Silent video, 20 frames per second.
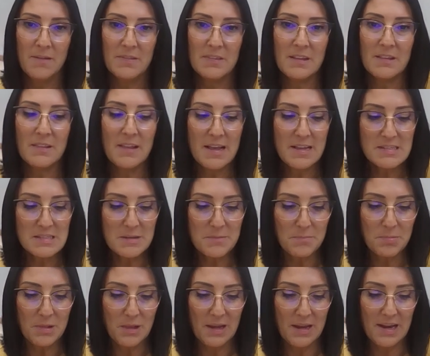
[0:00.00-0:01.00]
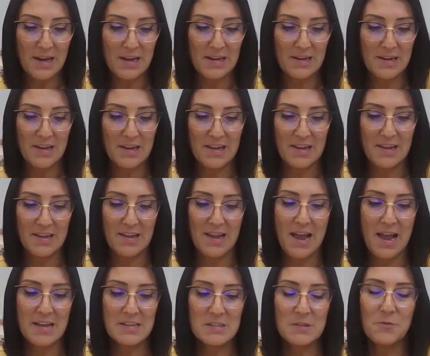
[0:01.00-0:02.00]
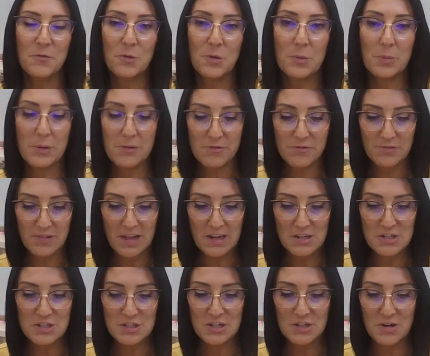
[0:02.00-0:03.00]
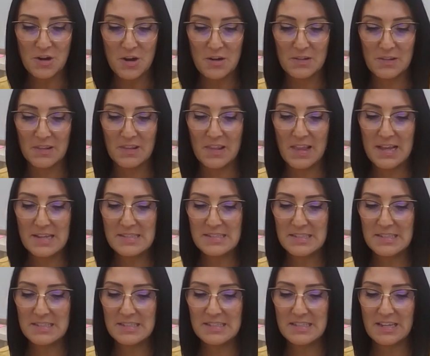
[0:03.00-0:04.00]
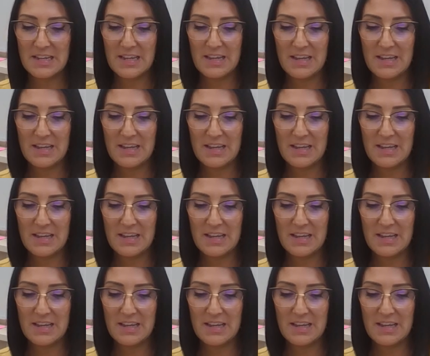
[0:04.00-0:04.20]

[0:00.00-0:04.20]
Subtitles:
The lesson plan asks for reflection on lessons'